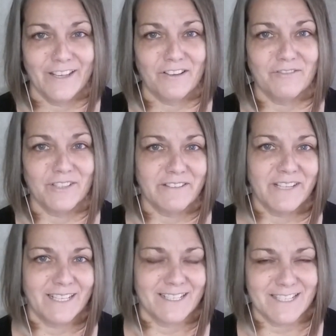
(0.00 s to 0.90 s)
of
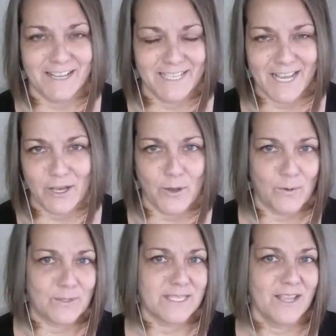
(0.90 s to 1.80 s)
living in a tiny
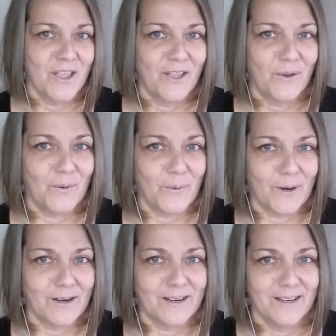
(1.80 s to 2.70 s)
house
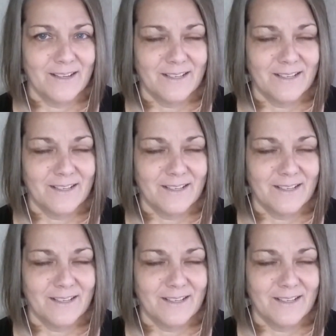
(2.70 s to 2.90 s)
or